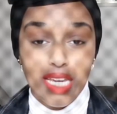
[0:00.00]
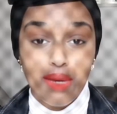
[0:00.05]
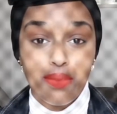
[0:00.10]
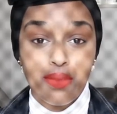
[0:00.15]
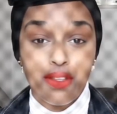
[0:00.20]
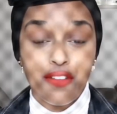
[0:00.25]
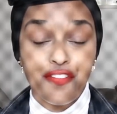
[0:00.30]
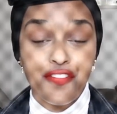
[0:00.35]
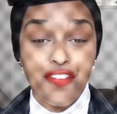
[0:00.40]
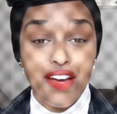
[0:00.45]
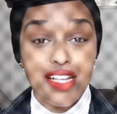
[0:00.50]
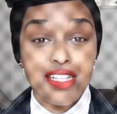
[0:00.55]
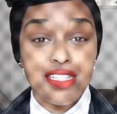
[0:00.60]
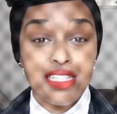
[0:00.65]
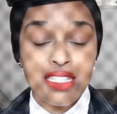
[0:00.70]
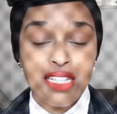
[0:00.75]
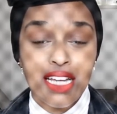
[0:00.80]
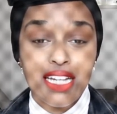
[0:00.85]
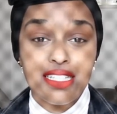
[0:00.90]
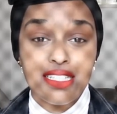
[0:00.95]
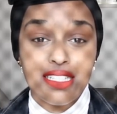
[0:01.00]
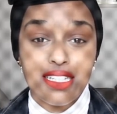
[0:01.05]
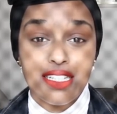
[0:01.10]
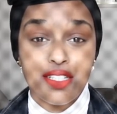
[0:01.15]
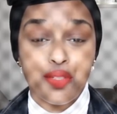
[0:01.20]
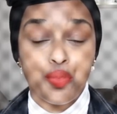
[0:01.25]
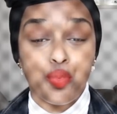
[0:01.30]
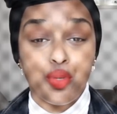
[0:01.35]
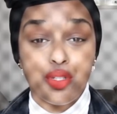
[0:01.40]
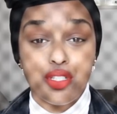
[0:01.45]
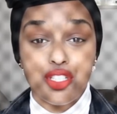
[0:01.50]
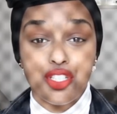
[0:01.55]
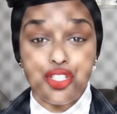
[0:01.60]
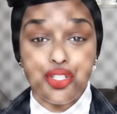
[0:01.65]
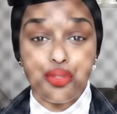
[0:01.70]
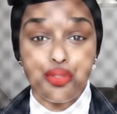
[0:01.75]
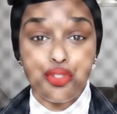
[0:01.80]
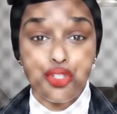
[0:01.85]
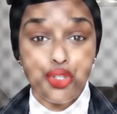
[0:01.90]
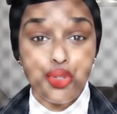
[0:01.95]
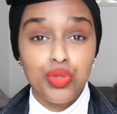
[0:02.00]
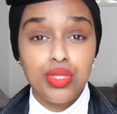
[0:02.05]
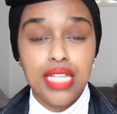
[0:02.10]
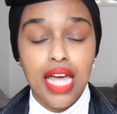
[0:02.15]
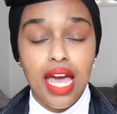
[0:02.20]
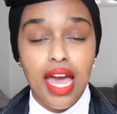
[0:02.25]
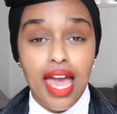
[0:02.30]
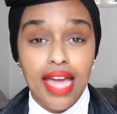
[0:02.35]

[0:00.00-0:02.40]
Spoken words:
Okay. The first thing that I did was to use